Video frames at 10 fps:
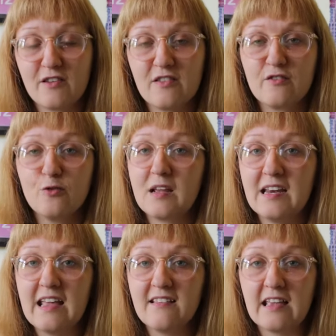So there's normally a
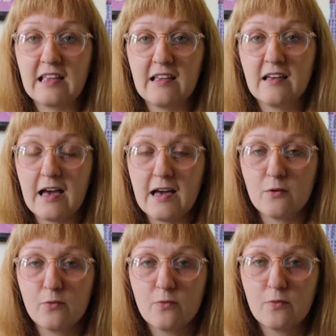knitting
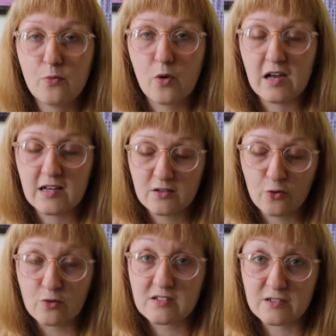
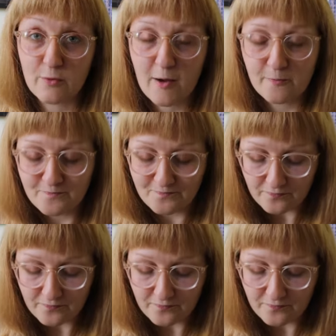course as well.